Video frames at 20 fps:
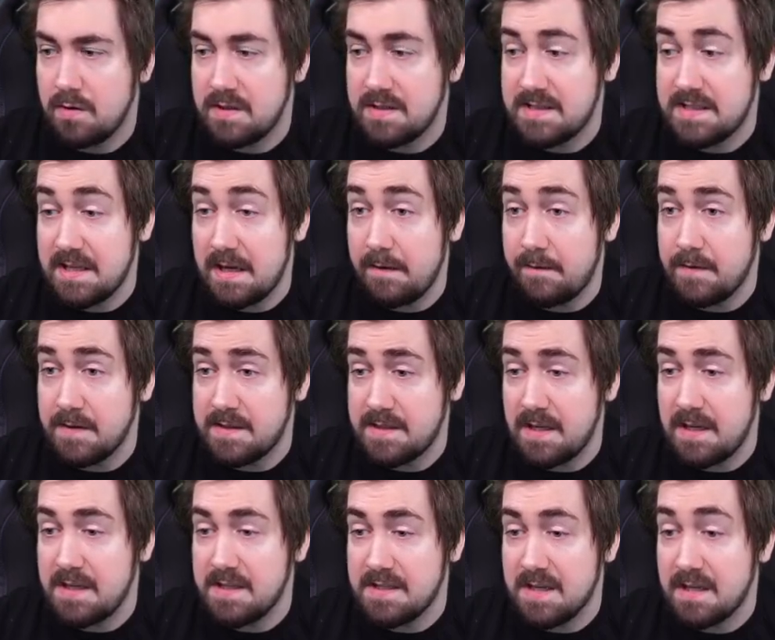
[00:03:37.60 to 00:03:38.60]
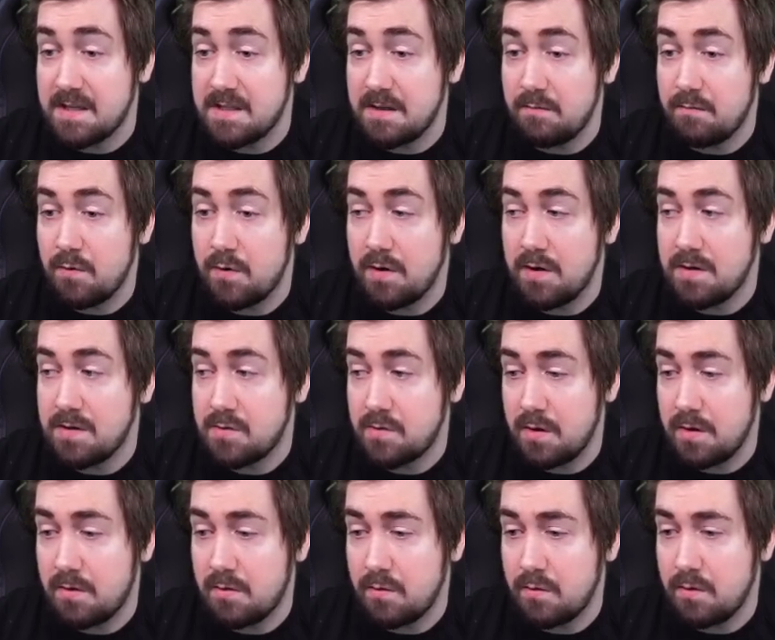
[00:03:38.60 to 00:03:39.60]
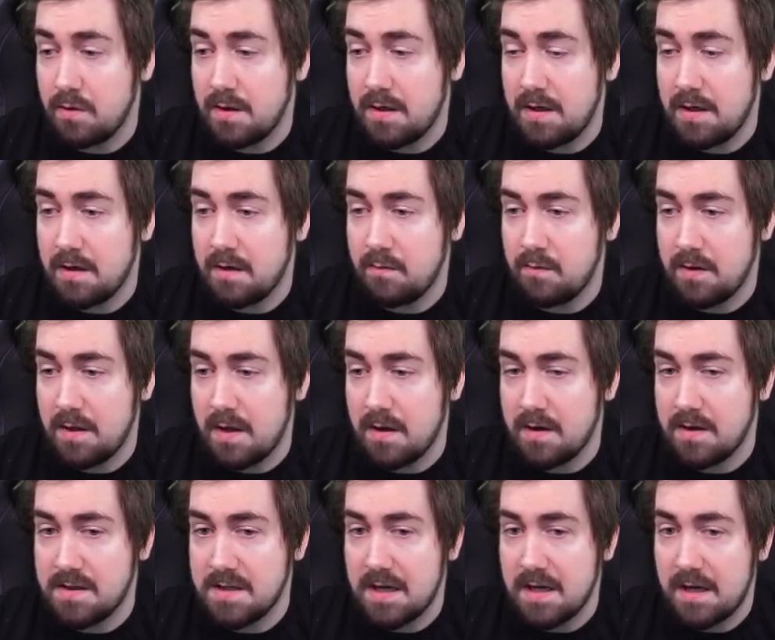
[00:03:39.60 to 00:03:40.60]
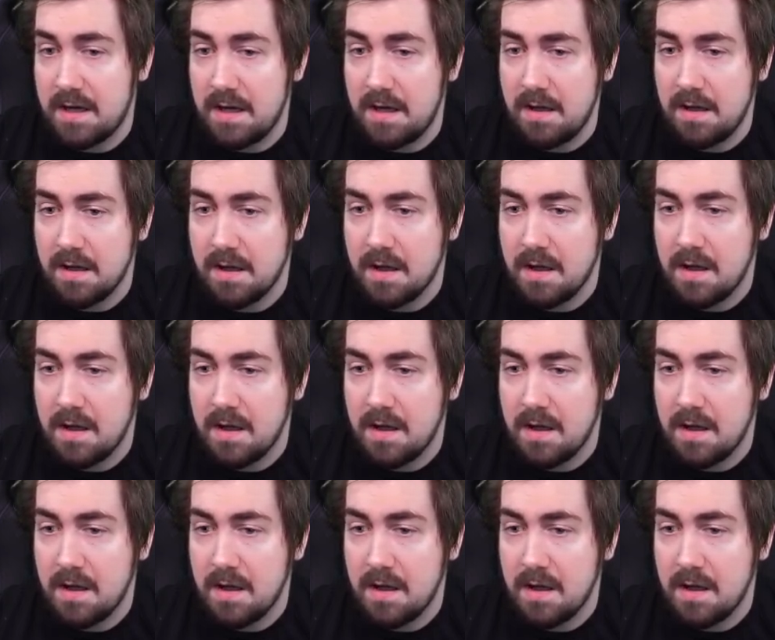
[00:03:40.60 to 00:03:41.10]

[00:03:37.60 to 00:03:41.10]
The safest thing is actually running straight through it here without attacking.